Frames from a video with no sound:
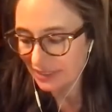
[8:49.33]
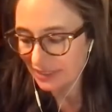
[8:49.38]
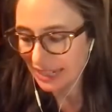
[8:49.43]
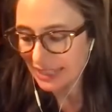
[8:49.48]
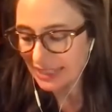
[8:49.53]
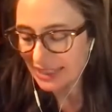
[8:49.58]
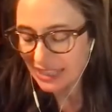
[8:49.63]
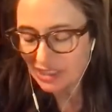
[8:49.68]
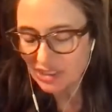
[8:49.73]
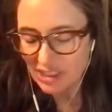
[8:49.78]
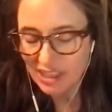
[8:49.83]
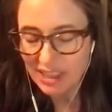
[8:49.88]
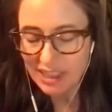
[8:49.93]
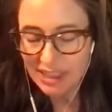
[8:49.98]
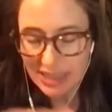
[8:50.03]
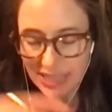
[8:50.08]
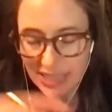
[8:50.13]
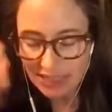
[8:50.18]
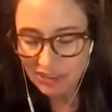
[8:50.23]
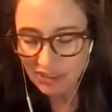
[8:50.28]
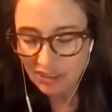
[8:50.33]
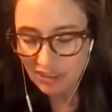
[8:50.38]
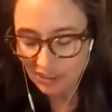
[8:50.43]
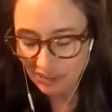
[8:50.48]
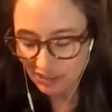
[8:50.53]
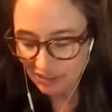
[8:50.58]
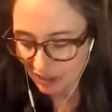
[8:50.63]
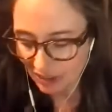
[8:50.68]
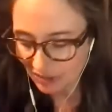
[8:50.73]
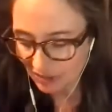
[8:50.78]
And I think she thinks she's
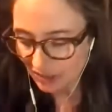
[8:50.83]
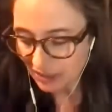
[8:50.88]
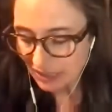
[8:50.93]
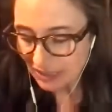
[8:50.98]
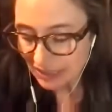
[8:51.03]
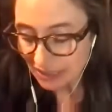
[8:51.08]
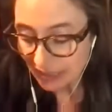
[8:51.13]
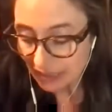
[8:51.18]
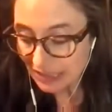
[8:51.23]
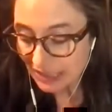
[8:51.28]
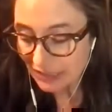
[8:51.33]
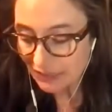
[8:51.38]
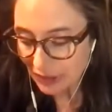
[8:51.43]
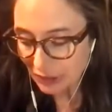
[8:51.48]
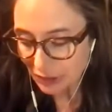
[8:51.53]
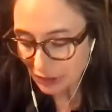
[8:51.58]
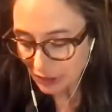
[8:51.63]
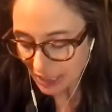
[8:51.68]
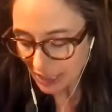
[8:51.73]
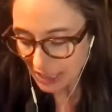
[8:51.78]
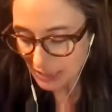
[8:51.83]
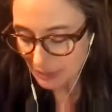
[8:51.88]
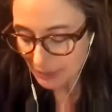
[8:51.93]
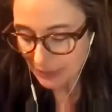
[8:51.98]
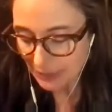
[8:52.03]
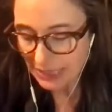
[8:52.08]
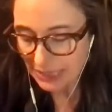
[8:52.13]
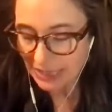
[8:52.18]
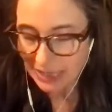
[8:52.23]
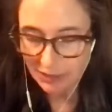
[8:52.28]
just leaving her
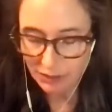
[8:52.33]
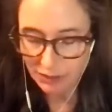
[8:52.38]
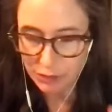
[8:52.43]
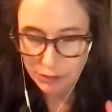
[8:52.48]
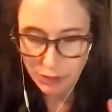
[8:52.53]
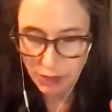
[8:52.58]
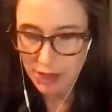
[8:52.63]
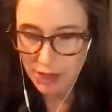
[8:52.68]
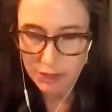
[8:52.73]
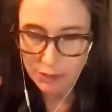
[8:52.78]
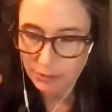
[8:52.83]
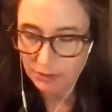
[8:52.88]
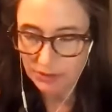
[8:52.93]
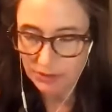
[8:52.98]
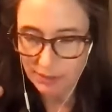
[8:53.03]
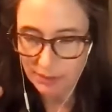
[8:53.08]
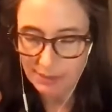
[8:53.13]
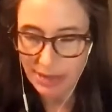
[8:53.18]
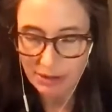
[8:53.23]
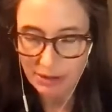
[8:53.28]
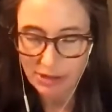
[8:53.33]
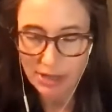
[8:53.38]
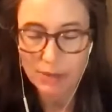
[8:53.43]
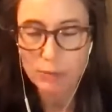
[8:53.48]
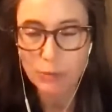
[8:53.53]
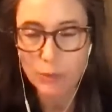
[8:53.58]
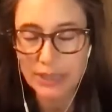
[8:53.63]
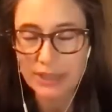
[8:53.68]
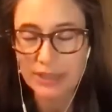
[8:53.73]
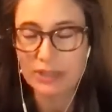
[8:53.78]
husband and that her daughter will somehow
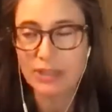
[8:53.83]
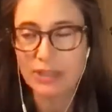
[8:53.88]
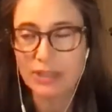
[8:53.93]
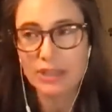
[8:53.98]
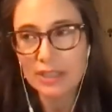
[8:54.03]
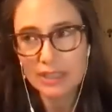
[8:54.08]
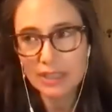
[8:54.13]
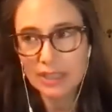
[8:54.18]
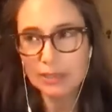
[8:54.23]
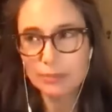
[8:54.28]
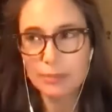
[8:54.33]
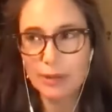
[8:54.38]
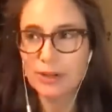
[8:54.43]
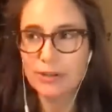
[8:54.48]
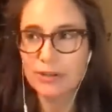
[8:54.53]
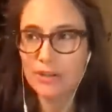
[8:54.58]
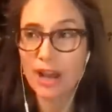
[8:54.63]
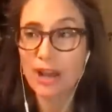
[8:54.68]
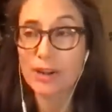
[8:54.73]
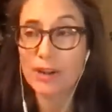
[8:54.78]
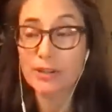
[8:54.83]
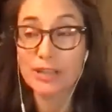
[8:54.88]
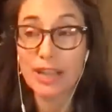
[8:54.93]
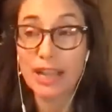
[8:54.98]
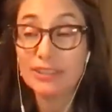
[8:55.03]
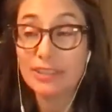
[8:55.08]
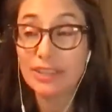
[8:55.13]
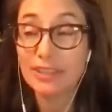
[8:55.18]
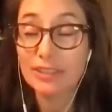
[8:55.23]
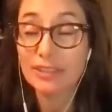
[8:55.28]
come with her, but her daughter doesn't.